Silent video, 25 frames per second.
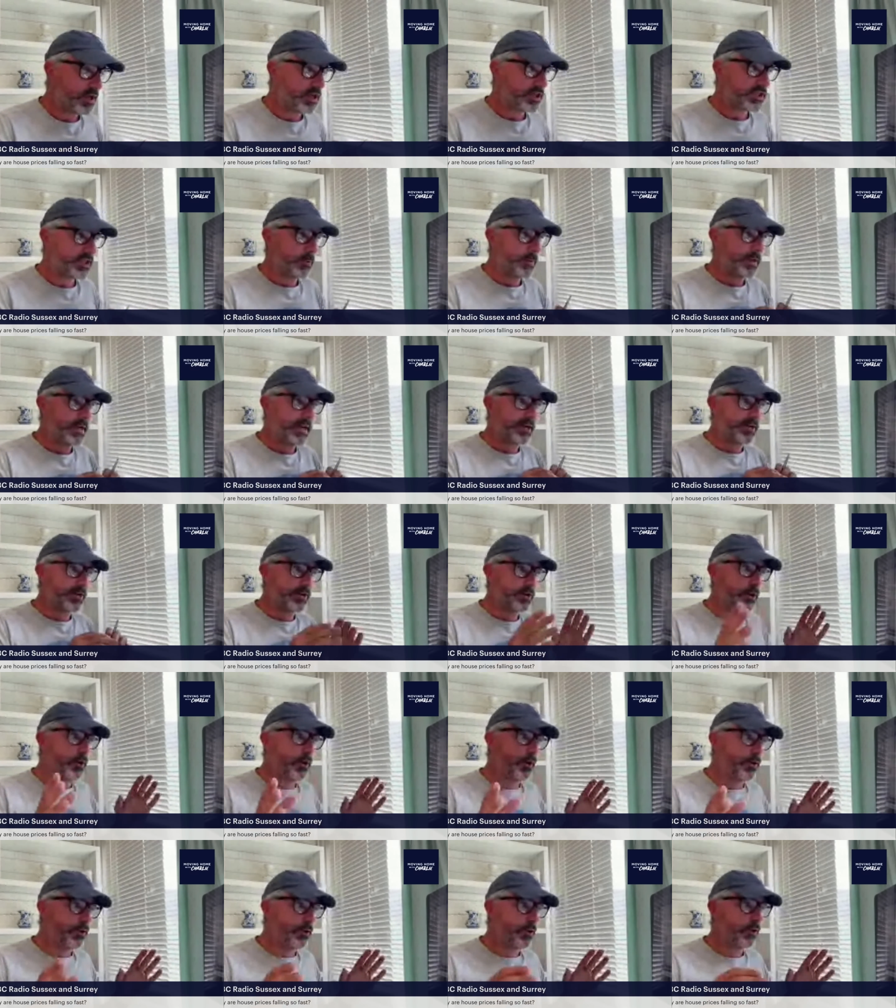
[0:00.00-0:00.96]
So we
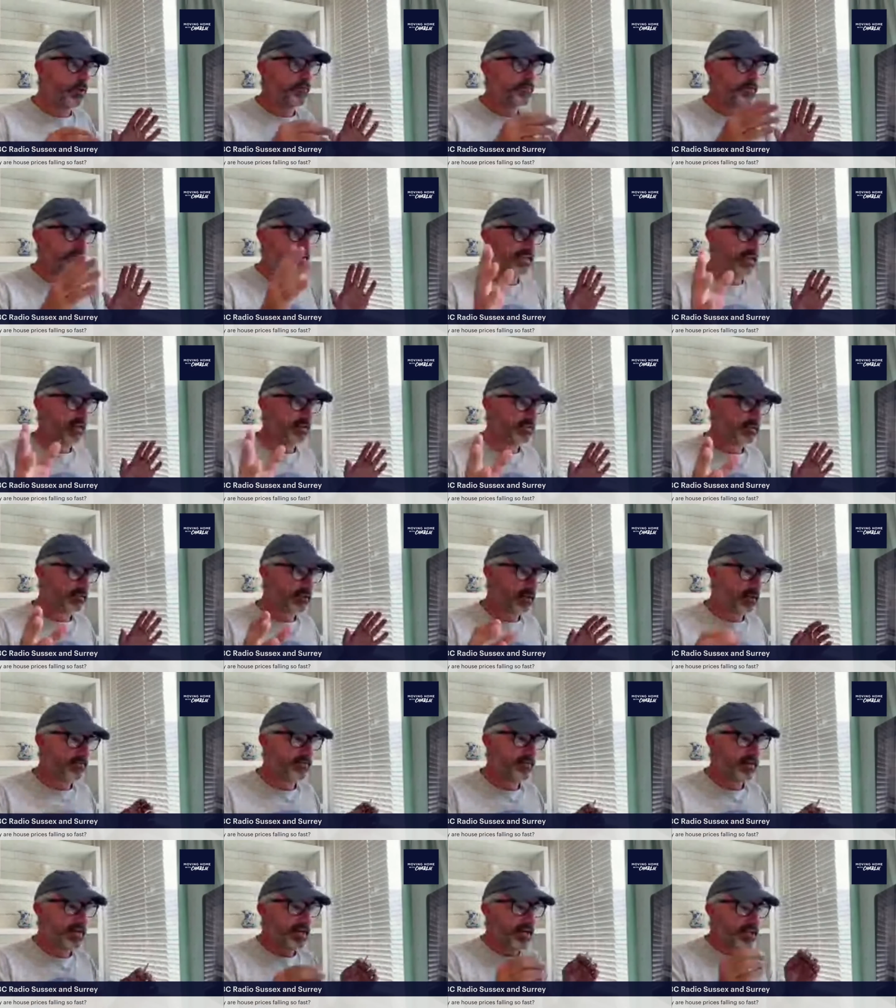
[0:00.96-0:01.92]
ignore all the for sale
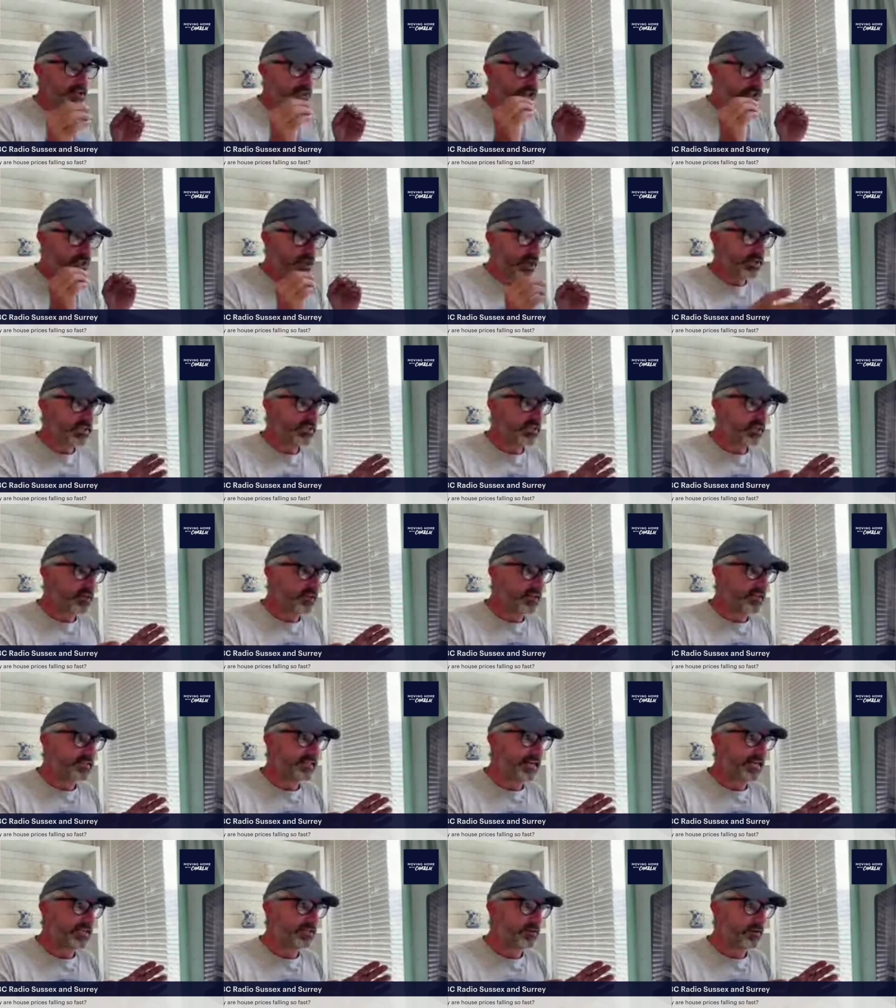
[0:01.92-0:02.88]
stuff, just look at
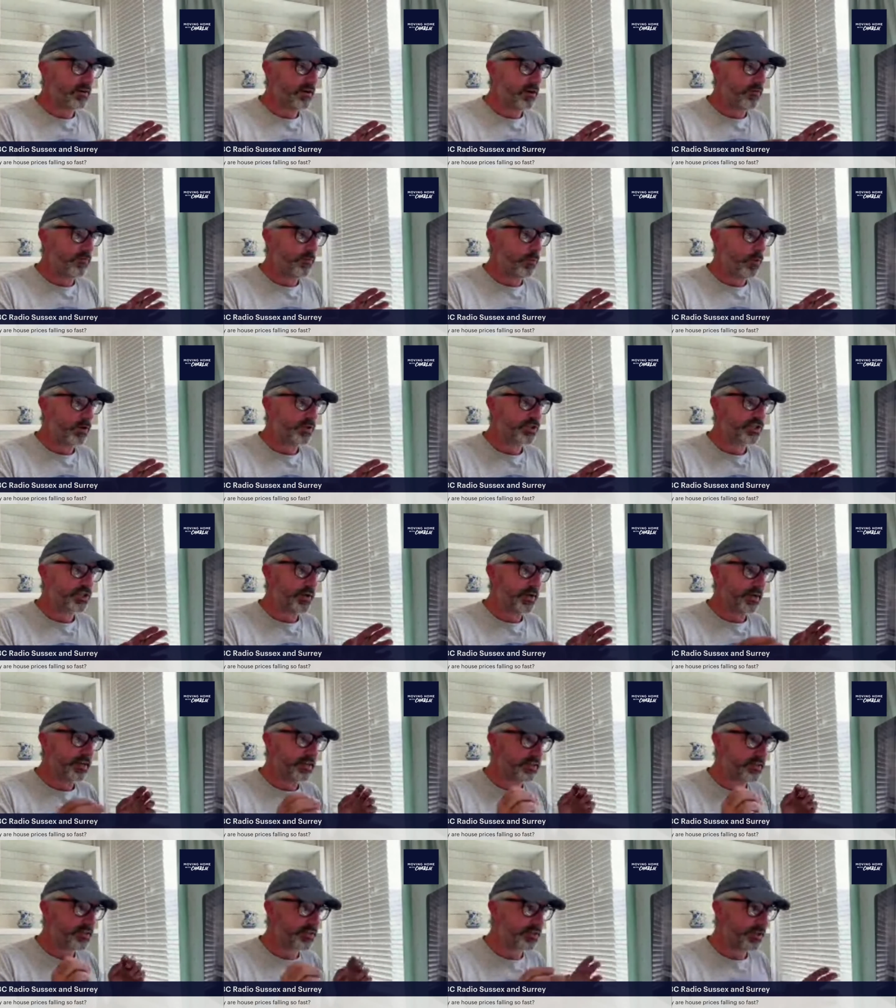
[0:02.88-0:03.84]
the data of what's
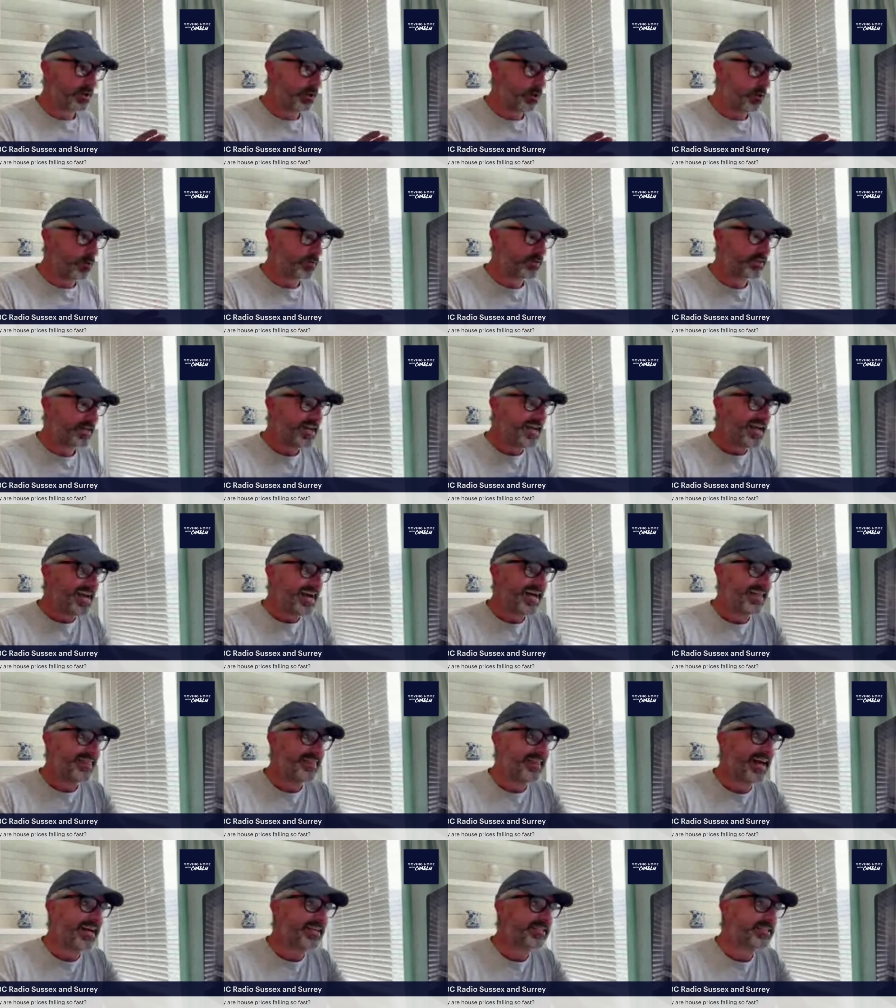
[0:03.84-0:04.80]
showing as sold,
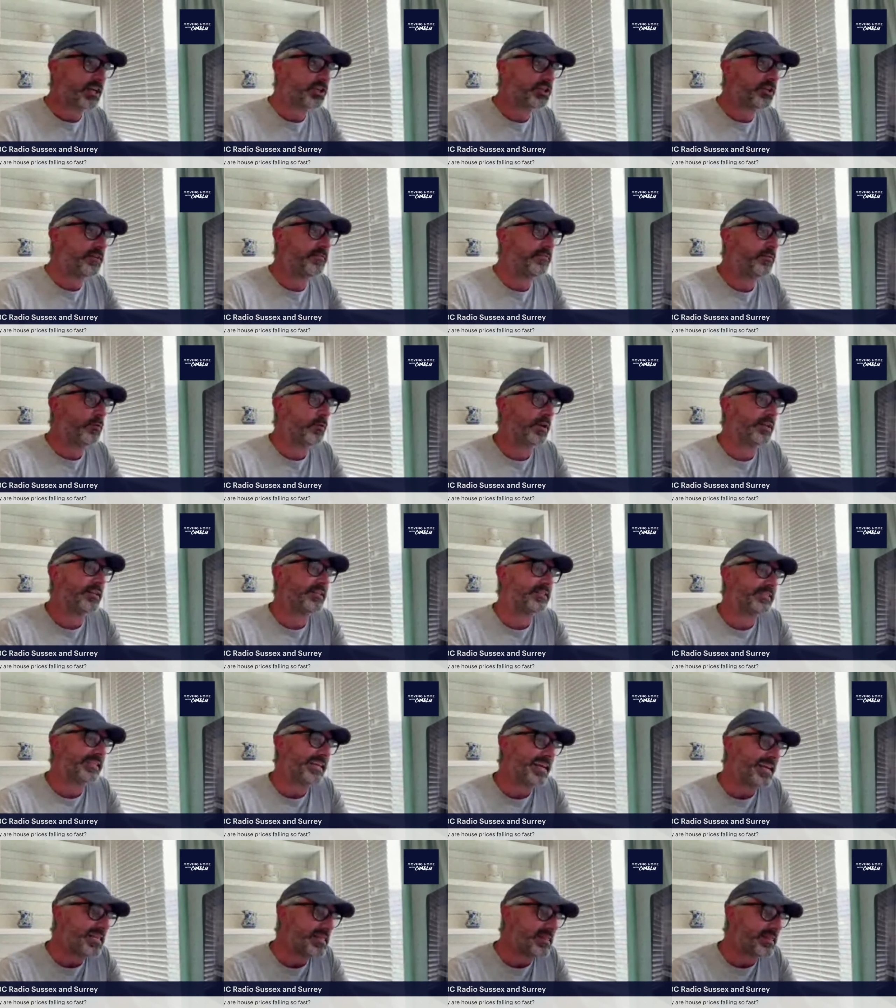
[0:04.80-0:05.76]
and that's actually fallen
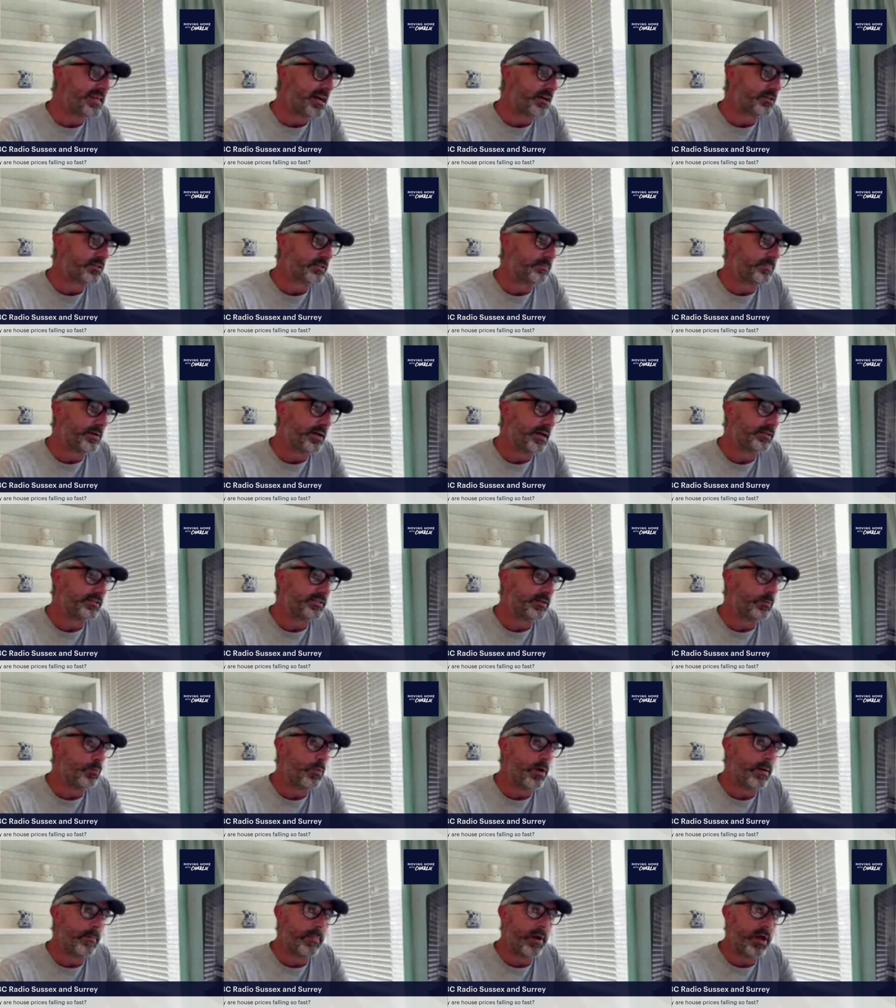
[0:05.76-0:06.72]
£10,000
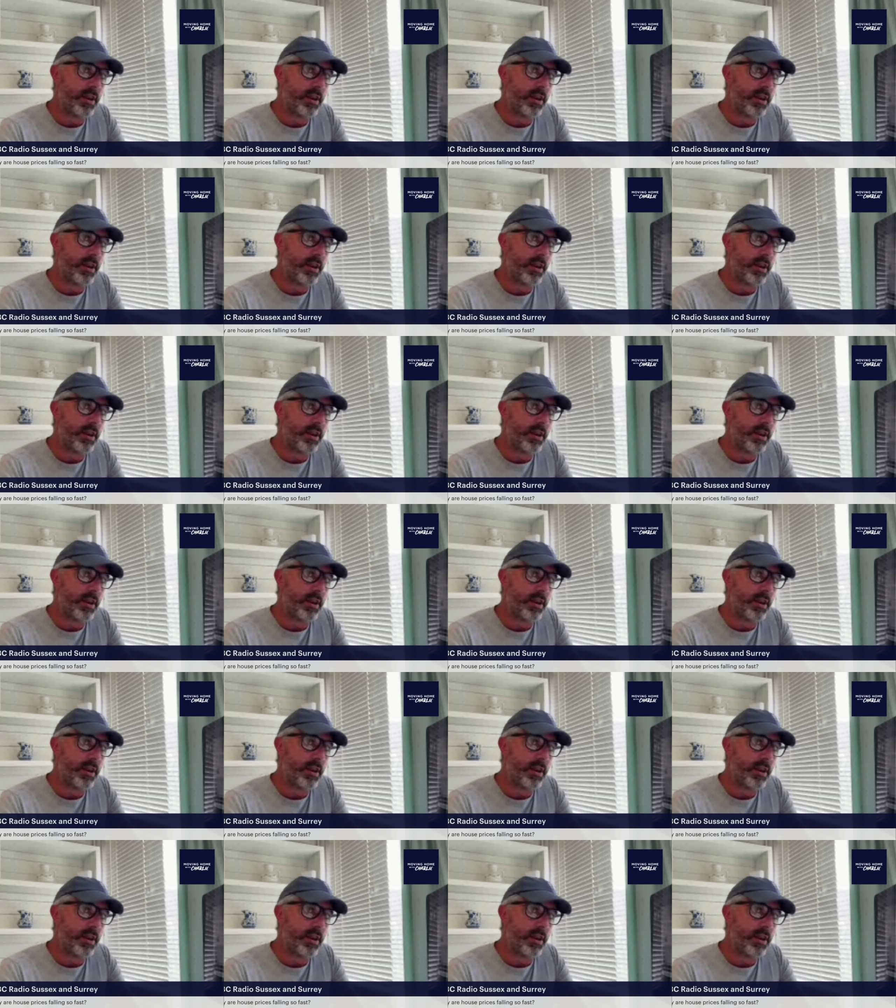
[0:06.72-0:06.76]
in 1